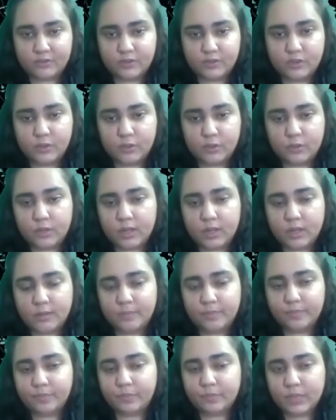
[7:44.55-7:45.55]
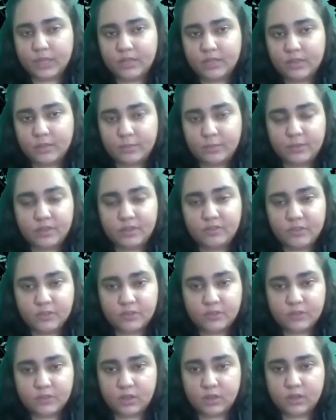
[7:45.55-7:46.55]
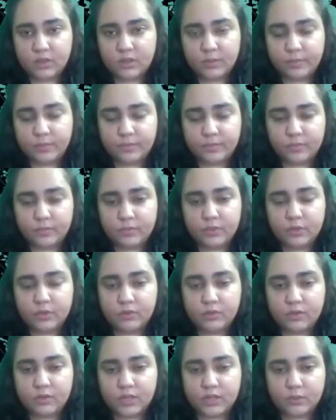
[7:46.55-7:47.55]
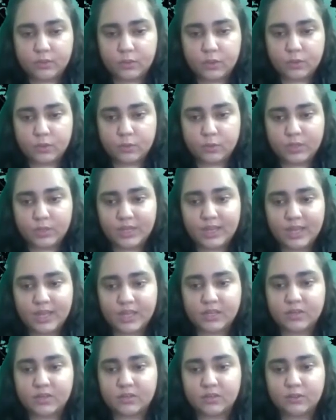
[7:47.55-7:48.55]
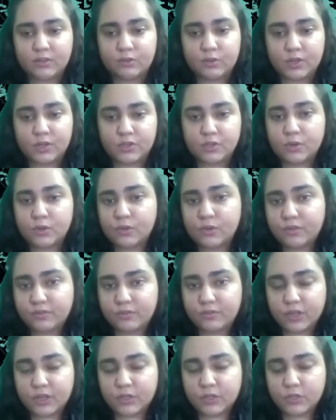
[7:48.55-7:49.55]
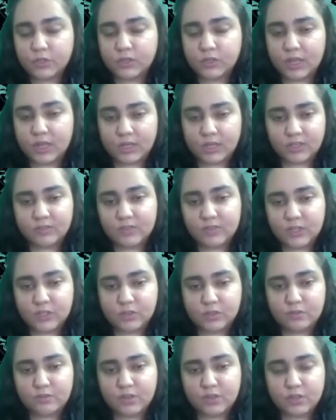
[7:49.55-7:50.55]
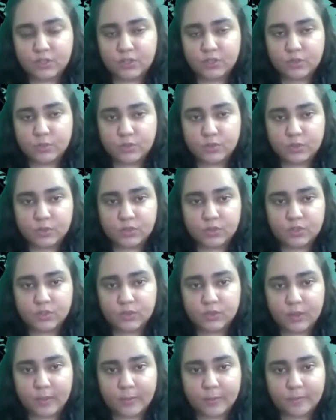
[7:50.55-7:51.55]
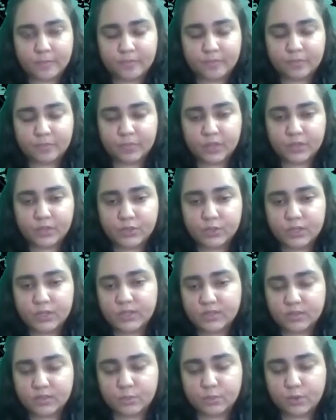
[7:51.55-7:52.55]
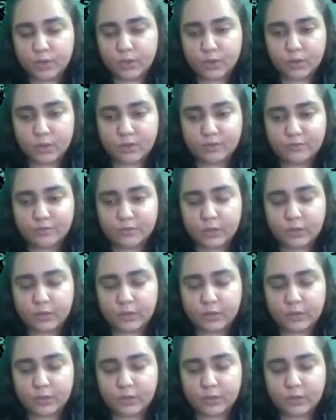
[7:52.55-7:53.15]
So, in the previous neural network, we had the threshold function, activation function, which was doing some work of